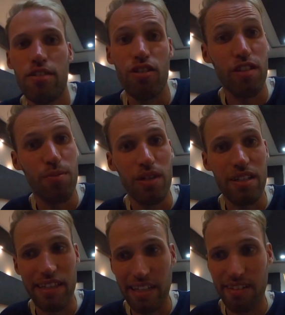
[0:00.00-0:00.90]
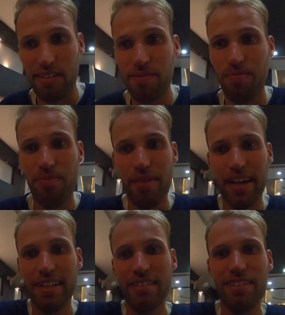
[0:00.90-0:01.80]
So this boy at dinner,
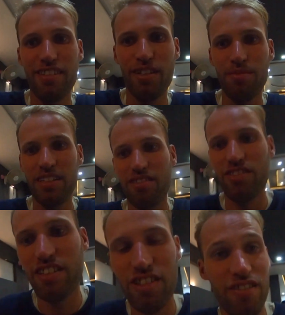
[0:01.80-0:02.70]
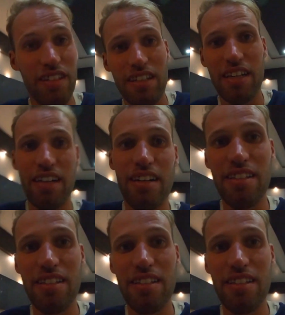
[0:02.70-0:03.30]
and something traditional in India